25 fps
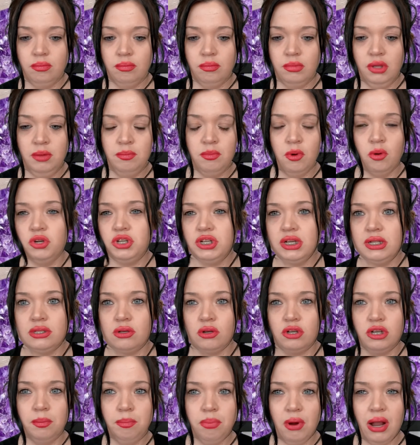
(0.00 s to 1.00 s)
emotions or
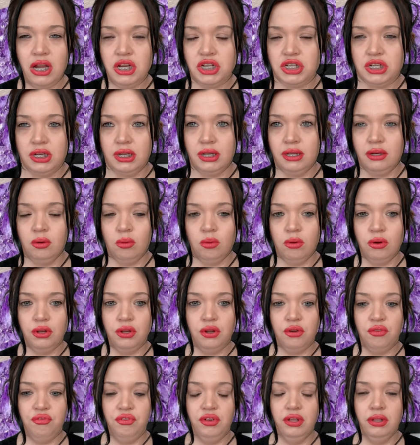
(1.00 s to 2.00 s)
depression, or
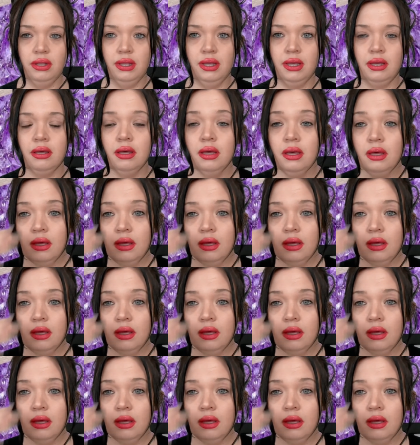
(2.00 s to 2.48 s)
you're feeling